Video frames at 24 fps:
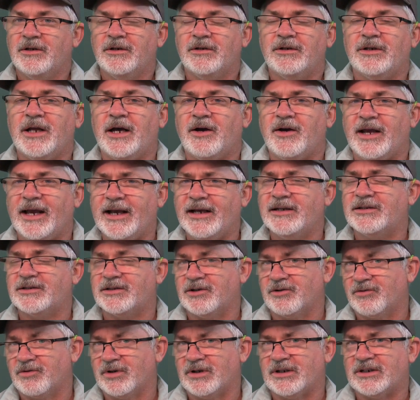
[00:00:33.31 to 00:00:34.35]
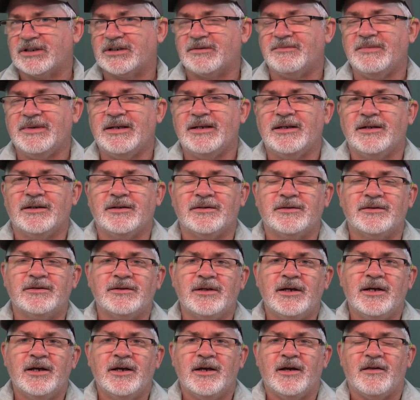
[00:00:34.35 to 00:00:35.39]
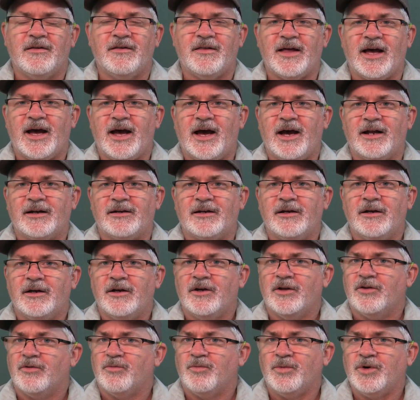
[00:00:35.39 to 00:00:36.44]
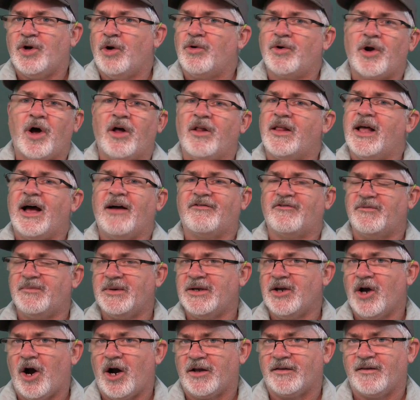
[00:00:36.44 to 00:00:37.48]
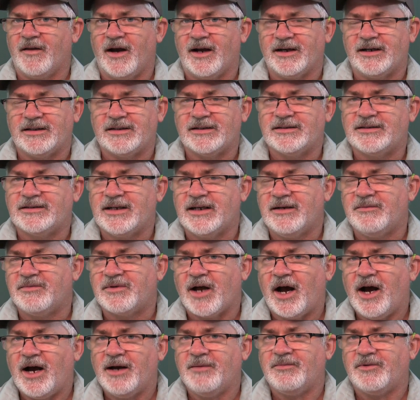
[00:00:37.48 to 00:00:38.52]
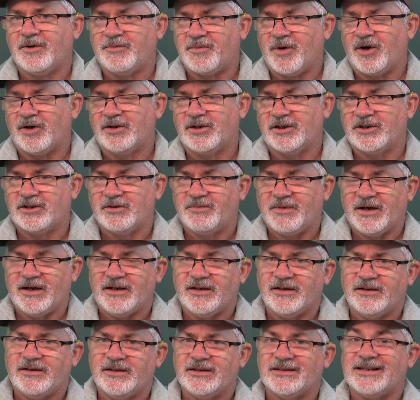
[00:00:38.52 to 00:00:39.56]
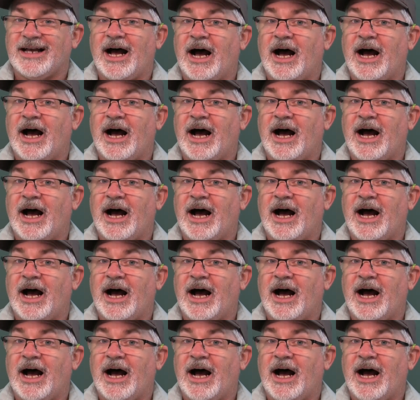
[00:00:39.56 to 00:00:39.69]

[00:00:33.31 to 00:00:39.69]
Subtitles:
Now, asynchronous means that we don't all have to be online at the same time to participate in this.